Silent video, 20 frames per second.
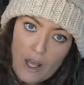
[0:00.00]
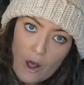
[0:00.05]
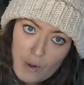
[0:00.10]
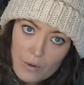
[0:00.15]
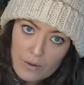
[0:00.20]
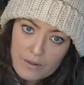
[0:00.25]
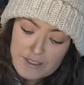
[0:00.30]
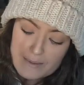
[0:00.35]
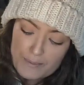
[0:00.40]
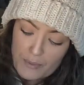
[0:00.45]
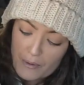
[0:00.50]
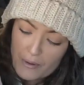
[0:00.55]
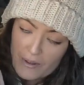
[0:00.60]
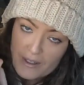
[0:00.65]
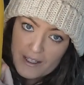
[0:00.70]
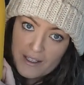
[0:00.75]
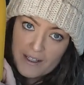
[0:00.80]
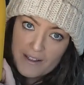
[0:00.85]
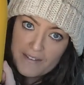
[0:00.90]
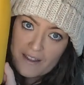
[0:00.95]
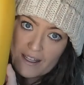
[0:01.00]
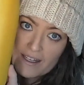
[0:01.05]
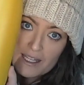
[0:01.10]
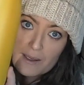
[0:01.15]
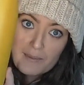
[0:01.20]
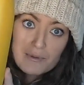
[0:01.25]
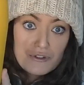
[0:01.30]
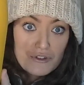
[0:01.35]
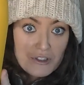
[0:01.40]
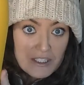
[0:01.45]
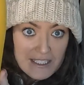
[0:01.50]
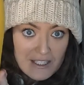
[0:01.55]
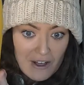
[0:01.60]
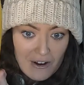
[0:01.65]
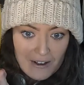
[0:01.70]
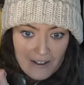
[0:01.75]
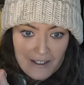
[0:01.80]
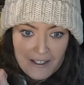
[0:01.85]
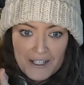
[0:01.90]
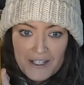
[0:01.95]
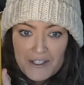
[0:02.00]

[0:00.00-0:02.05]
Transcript: cold, but then keeping drinks hot.